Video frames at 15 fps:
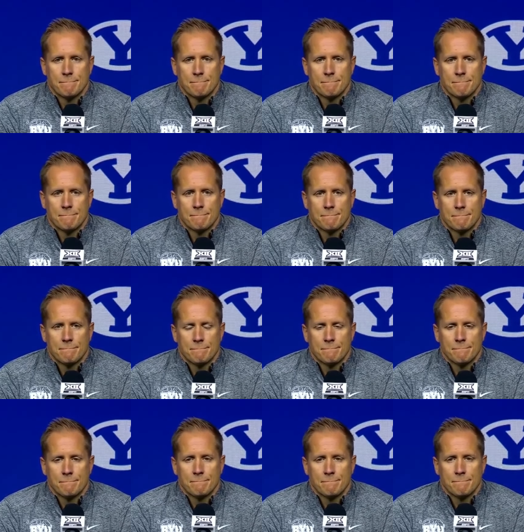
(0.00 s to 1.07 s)

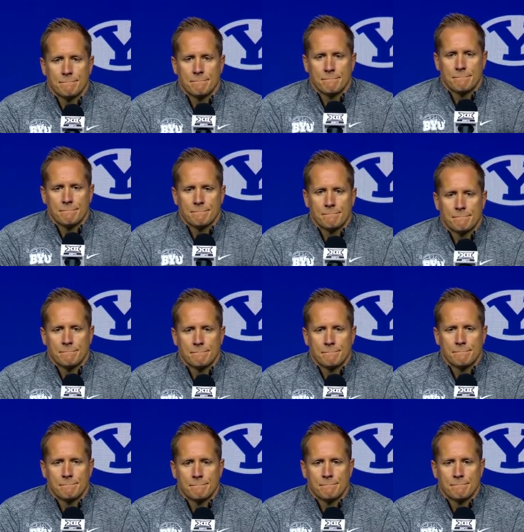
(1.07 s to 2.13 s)

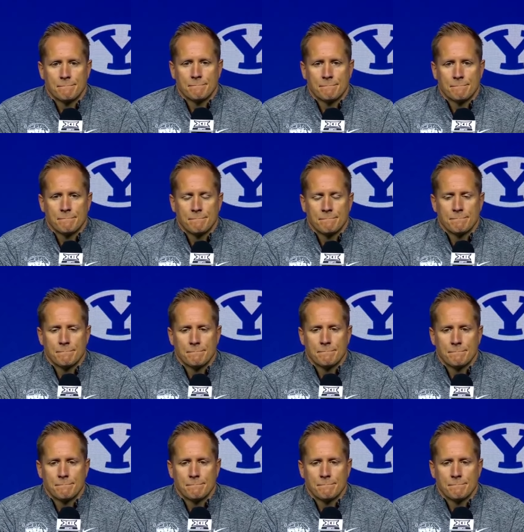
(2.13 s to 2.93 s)
No one is speaking in this clip.